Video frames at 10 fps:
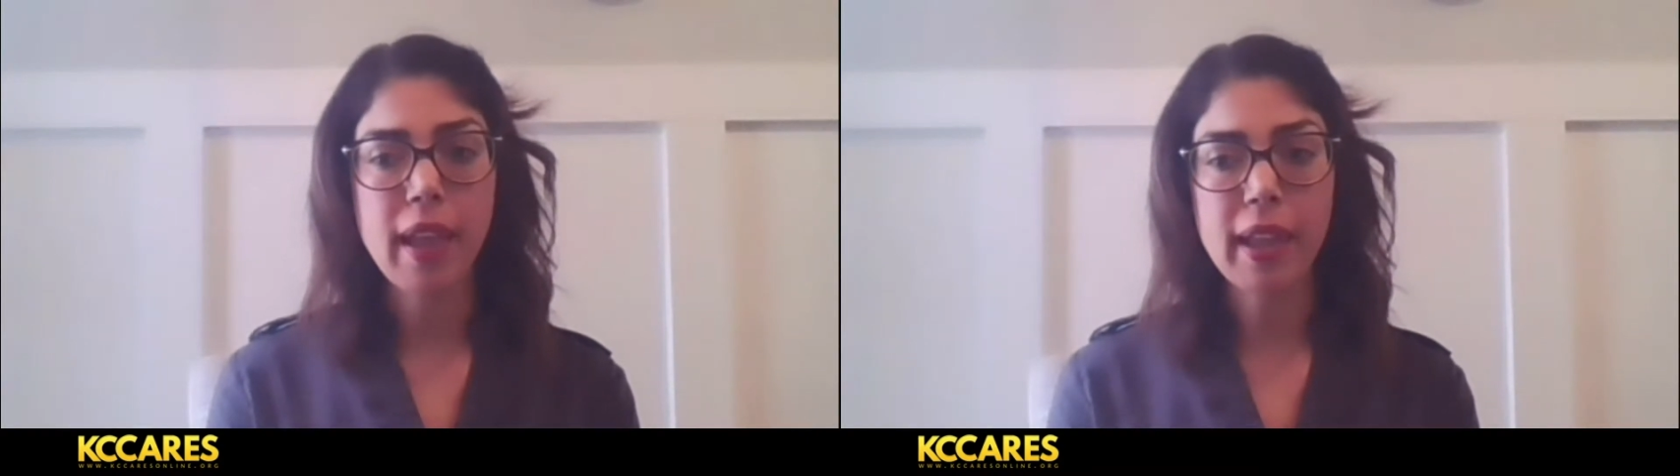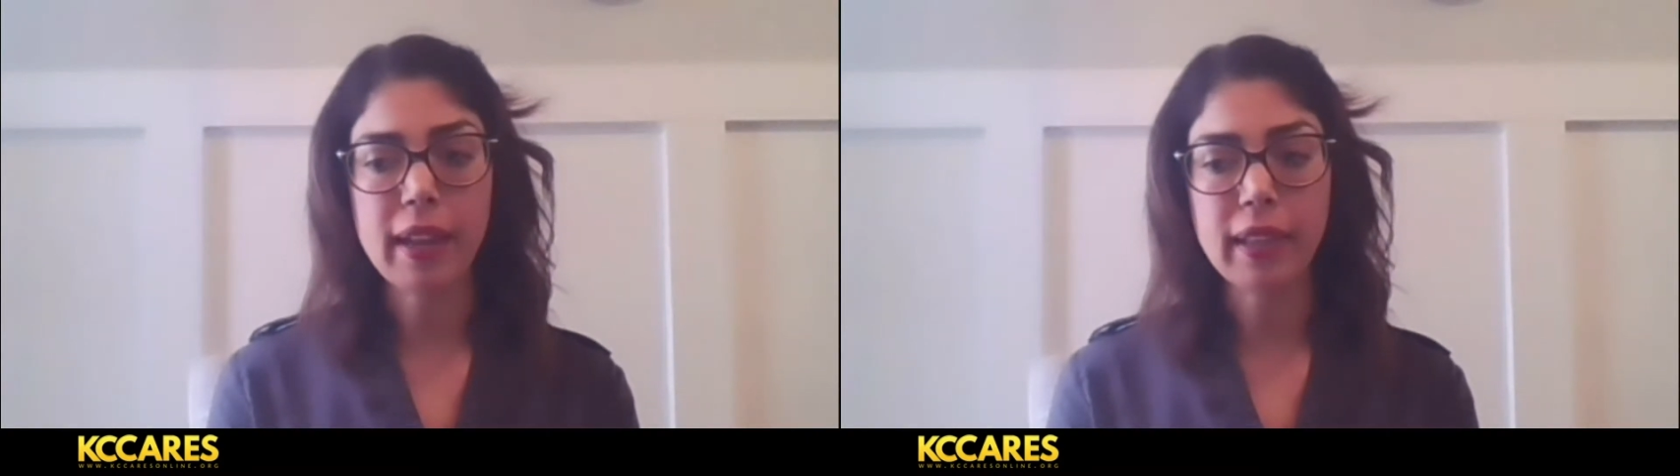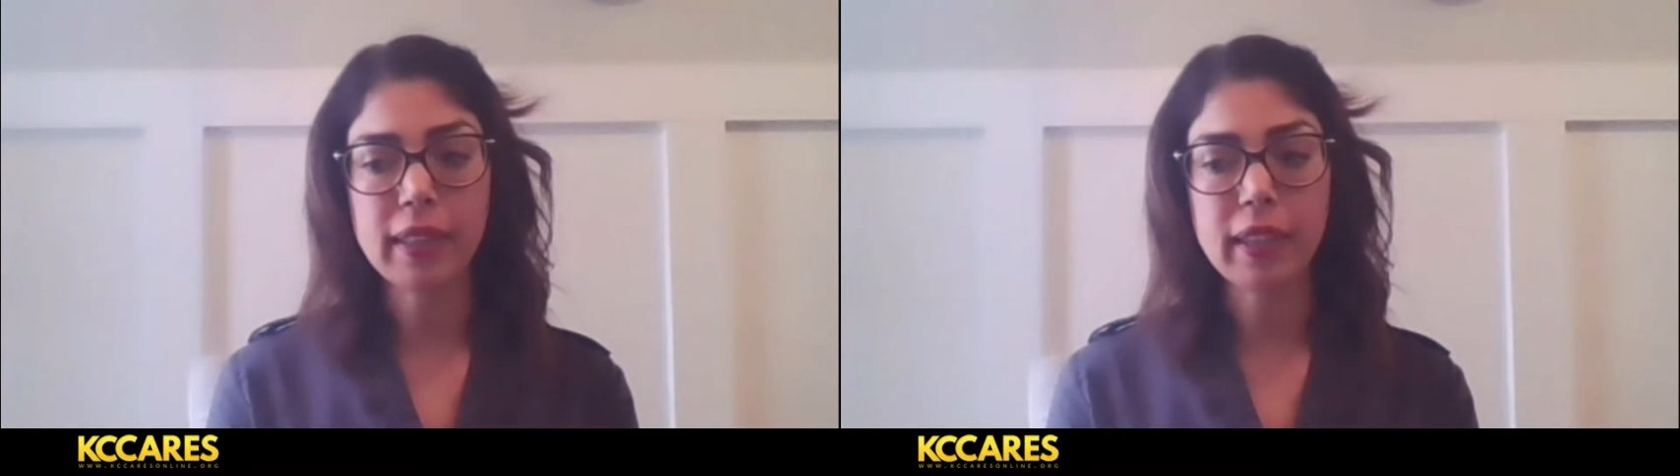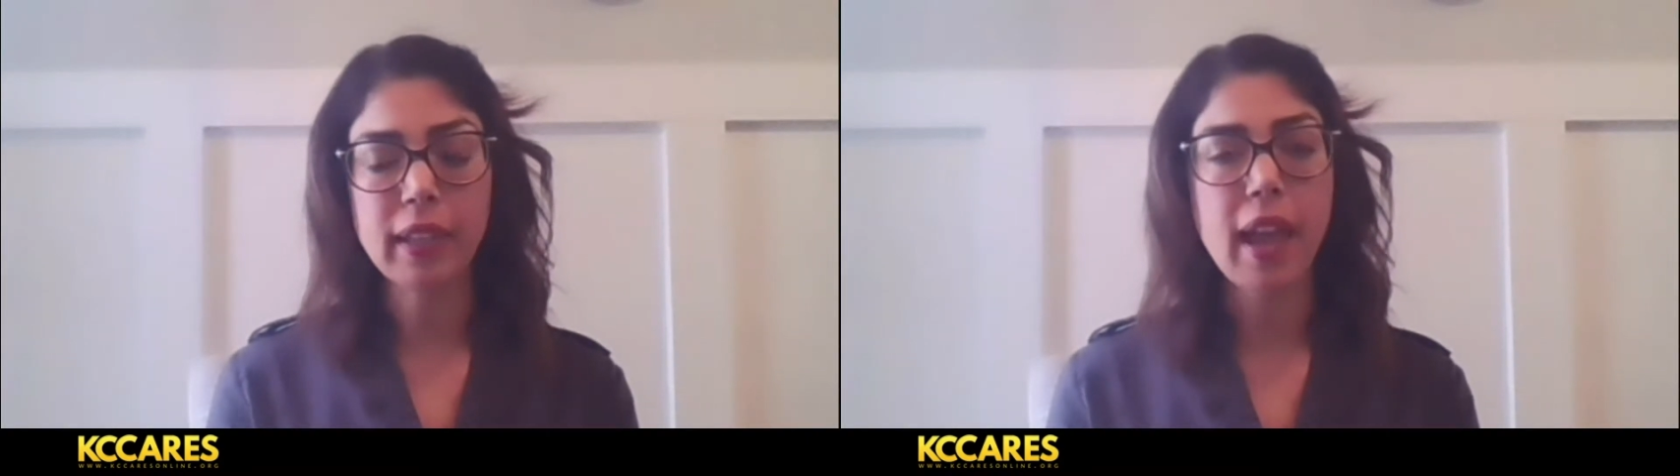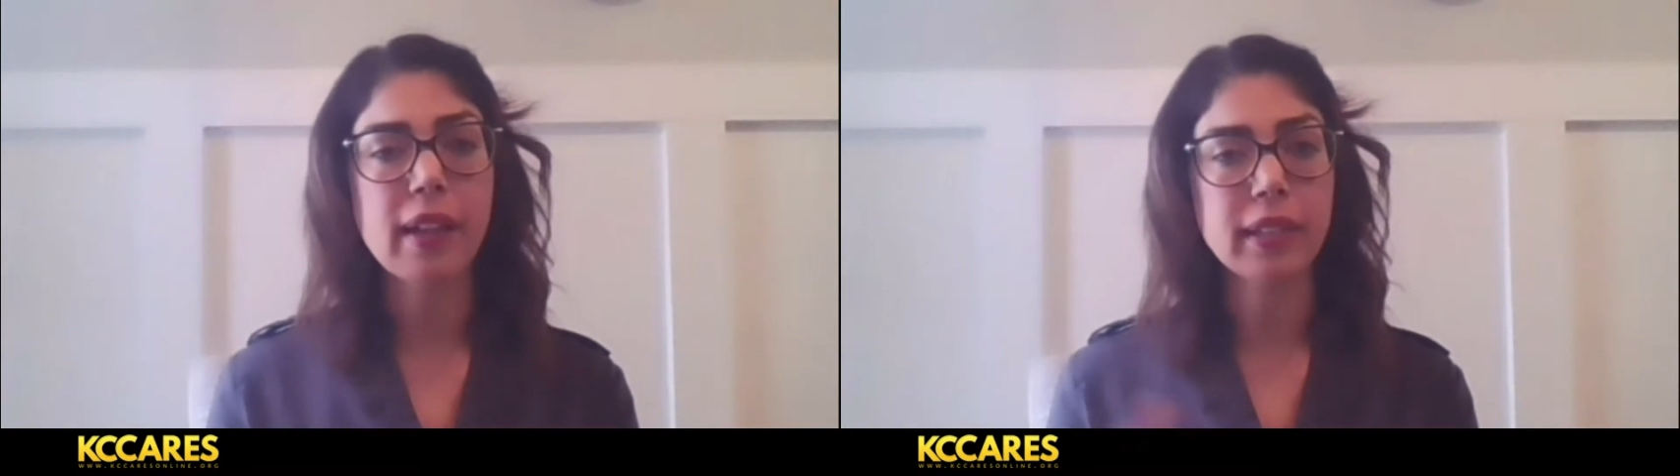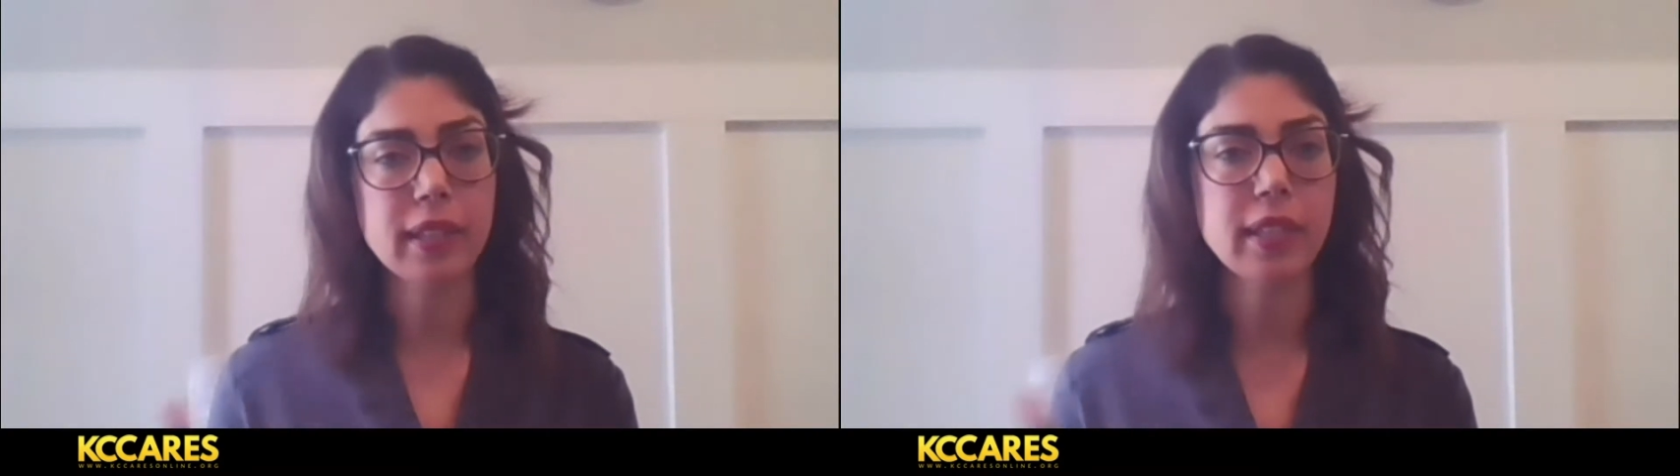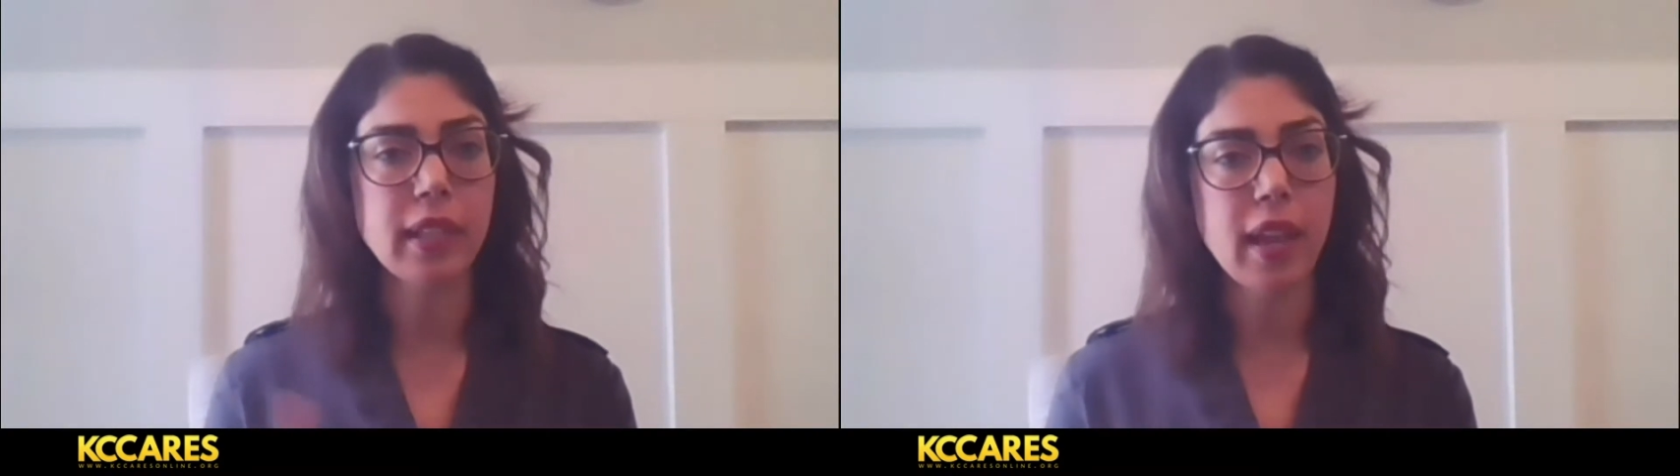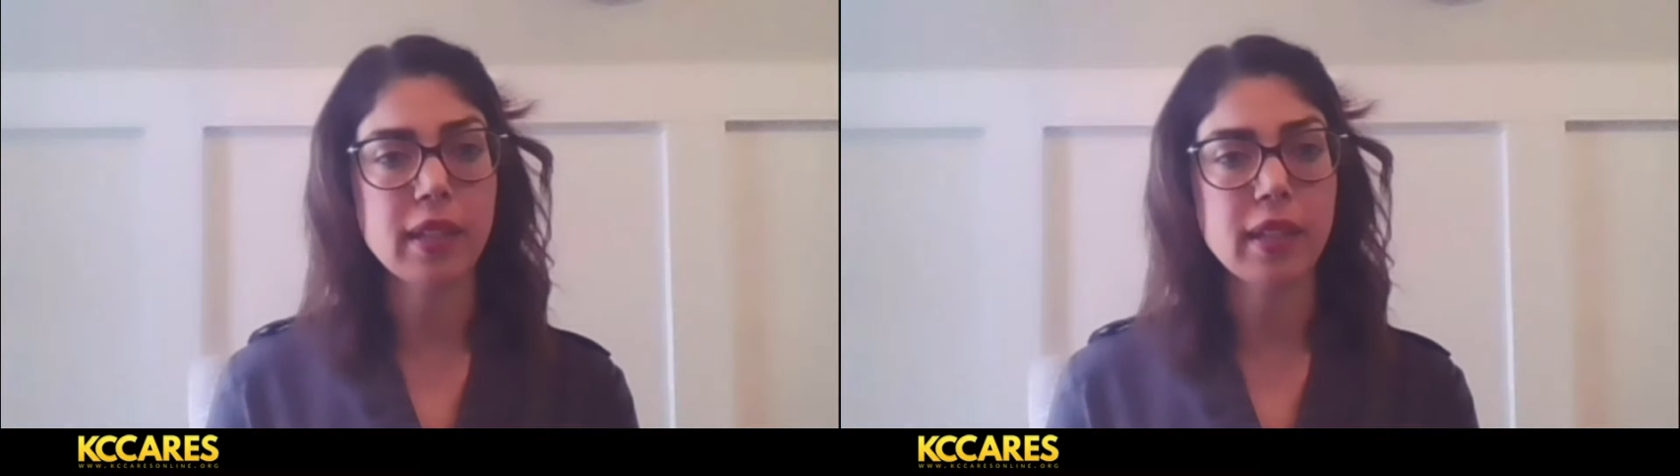And I think LEC